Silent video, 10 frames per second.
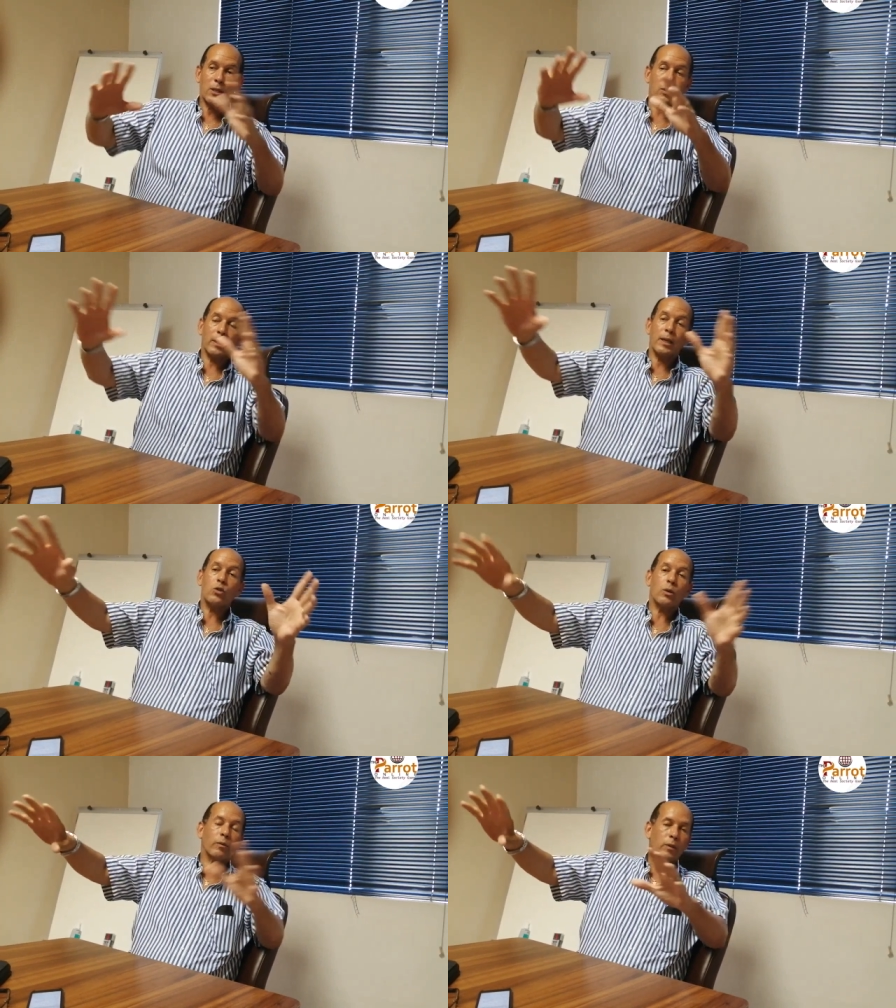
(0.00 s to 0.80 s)
but there's the
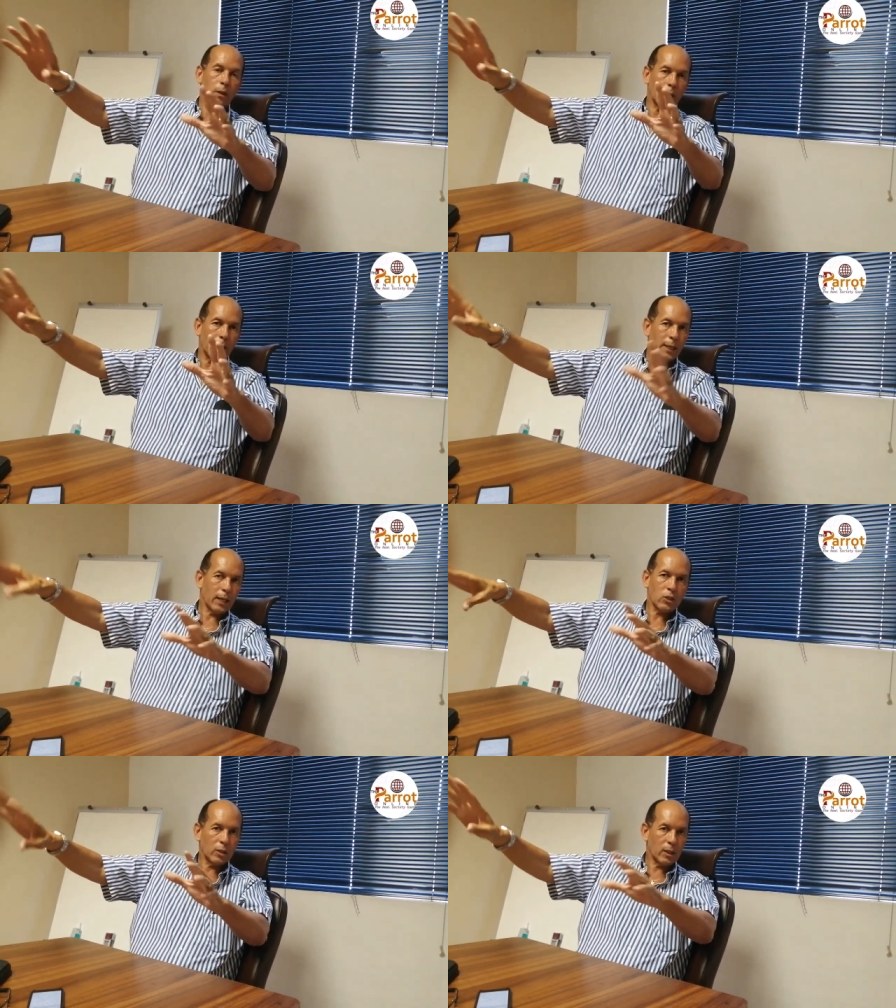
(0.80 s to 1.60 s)
issue of the, the
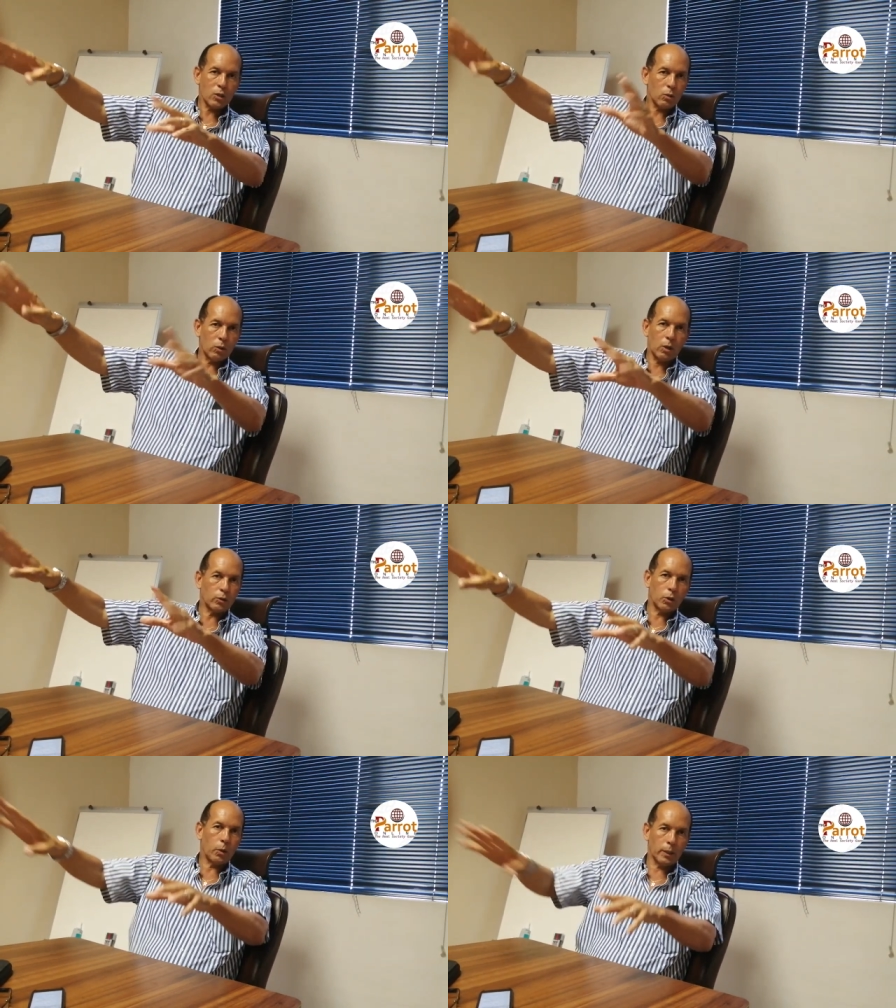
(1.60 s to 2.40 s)
election is still
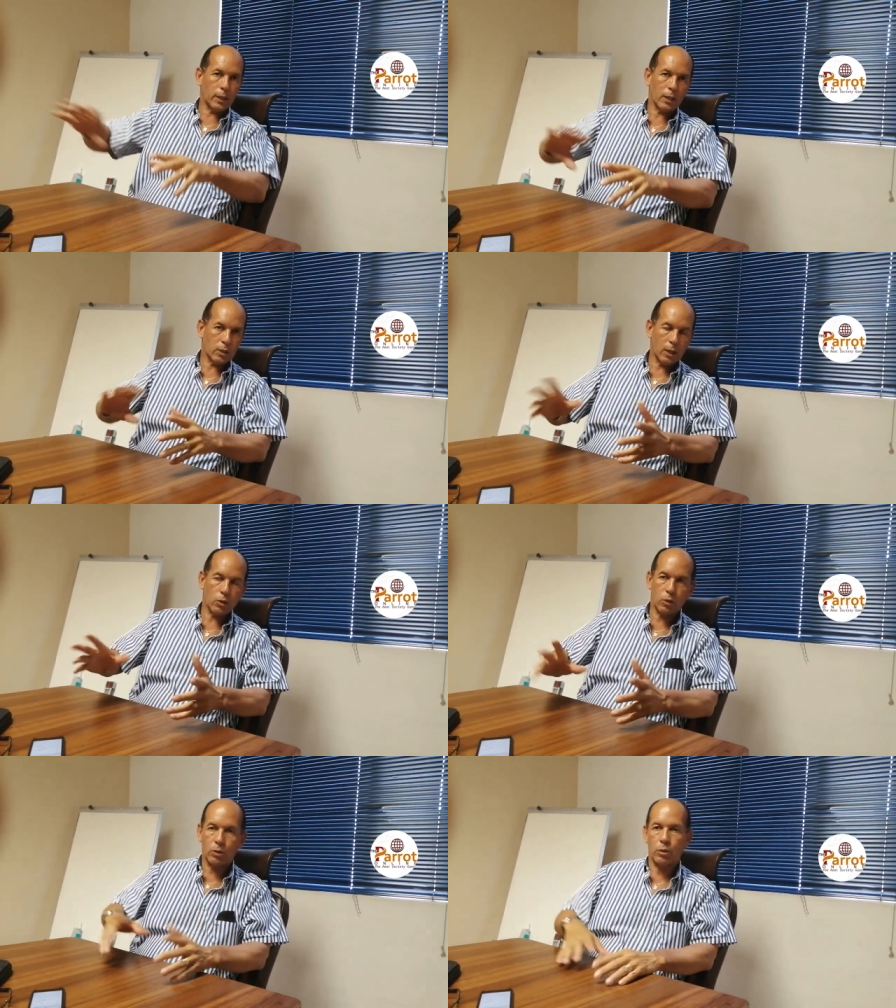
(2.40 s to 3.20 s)
ongoing, as,
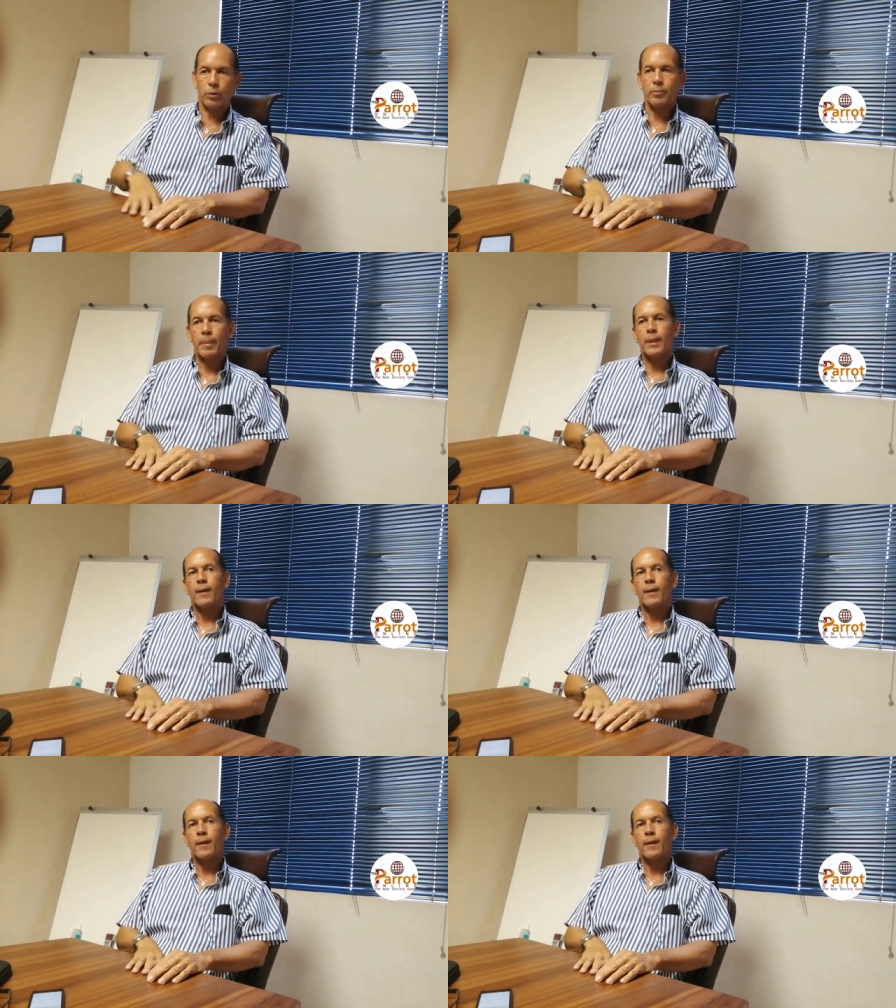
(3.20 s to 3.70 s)
as you know.